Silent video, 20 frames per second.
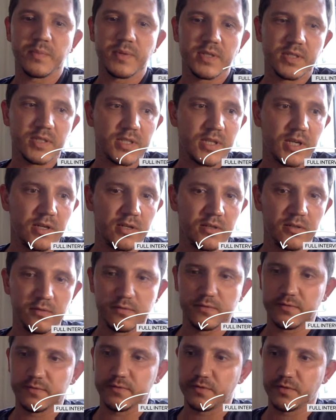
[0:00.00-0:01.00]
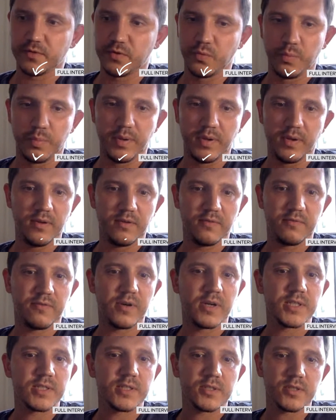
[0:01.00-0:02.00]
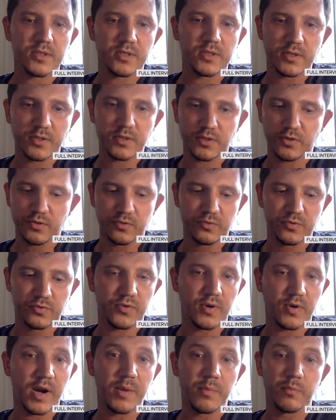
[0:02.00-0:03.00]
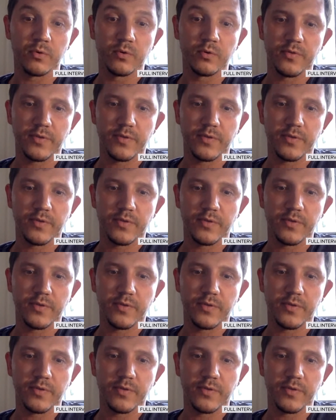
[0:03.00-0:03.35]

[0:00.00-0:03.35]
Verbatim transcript: myself to be faster, to try more